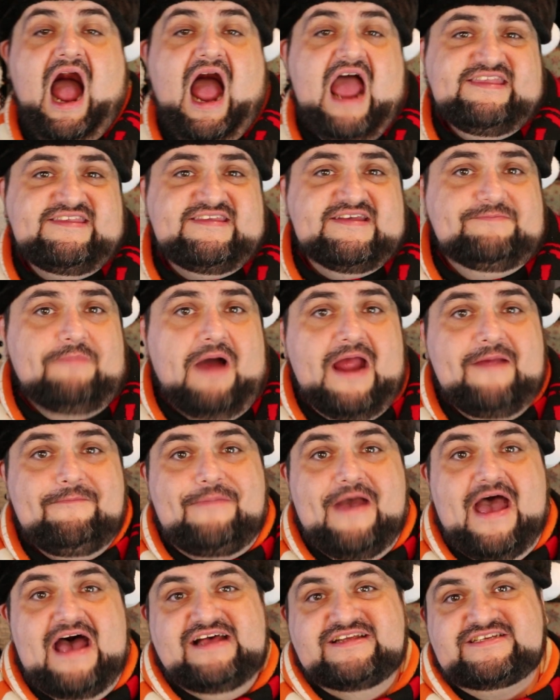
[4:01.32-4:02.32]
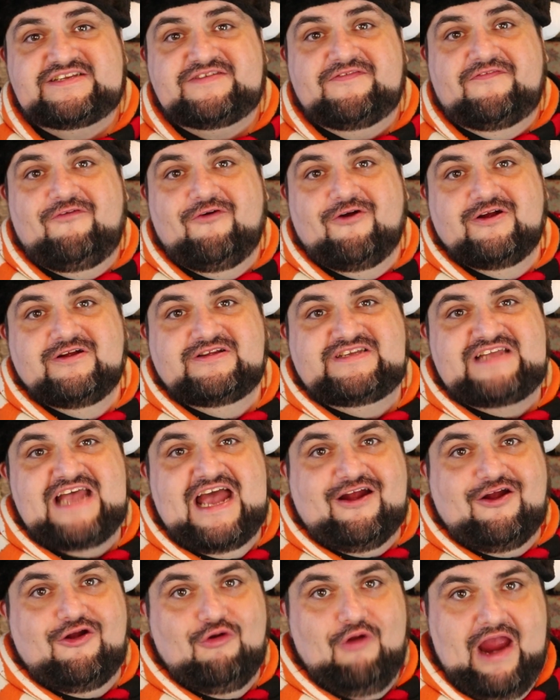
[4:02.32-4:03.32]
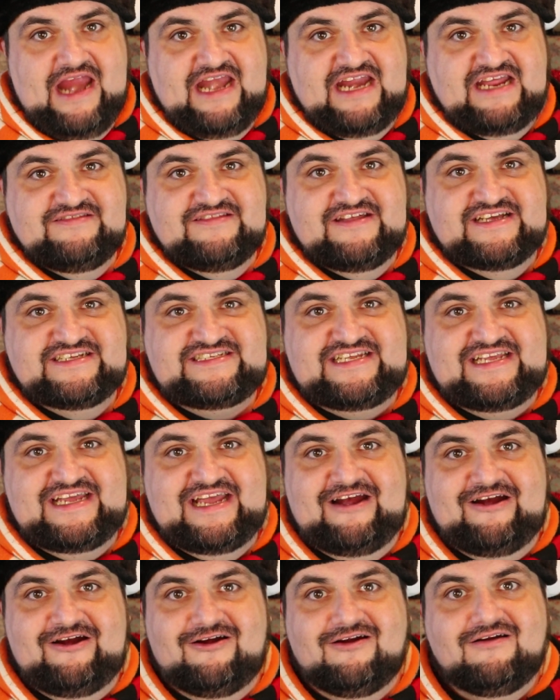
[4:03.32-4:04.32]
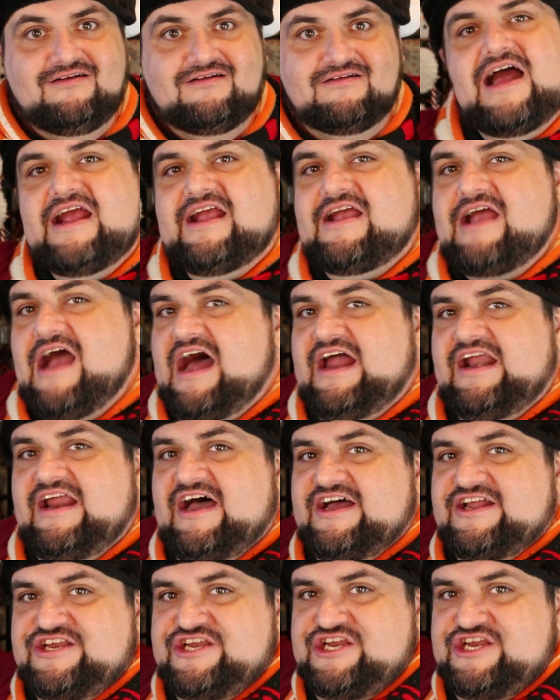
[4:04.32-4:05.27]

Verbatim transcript: I did my best for decorating this year. I got a